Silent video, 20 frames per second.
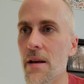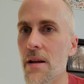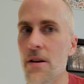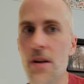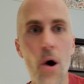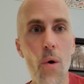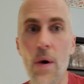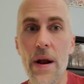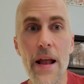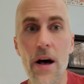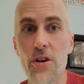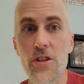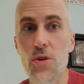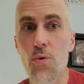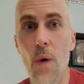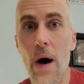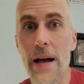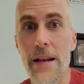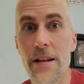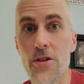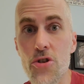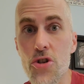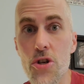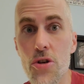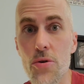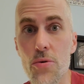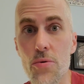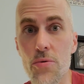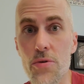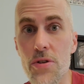no one else wanted
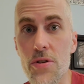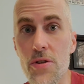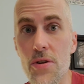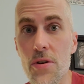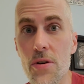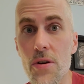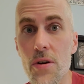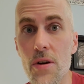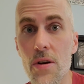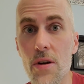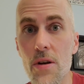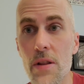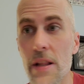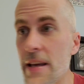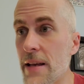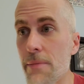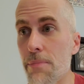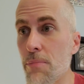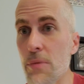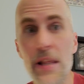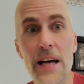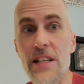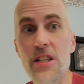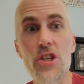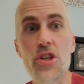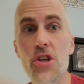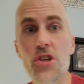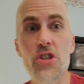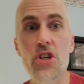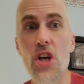Jews. Like, let's
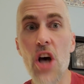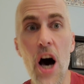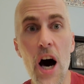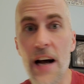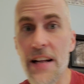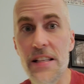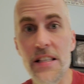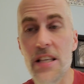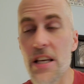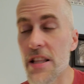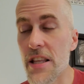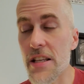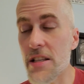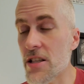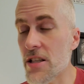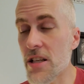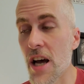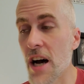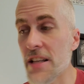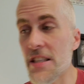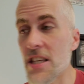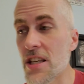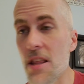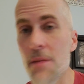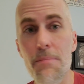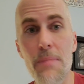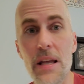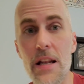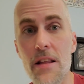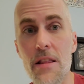just cut to the cut to the
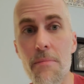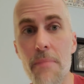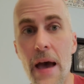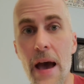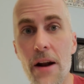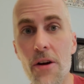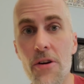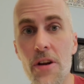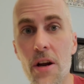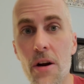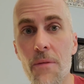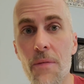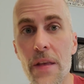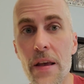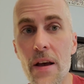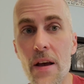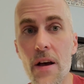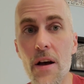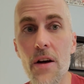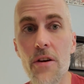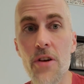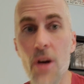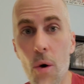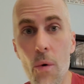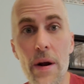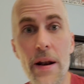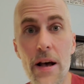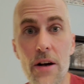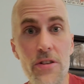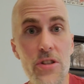meat of the matter here. No
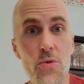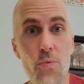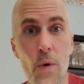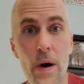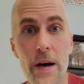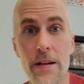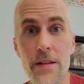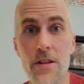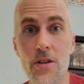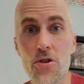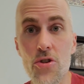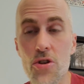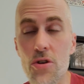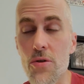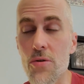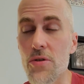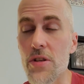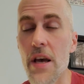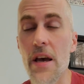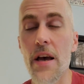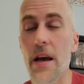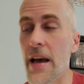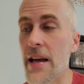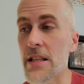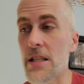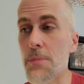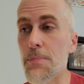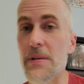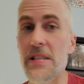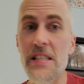one else wanted the Jews.
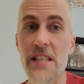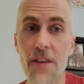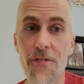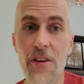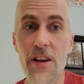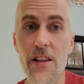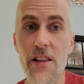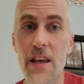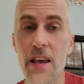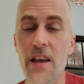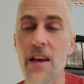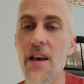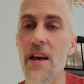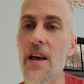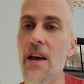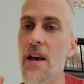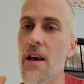And specifically,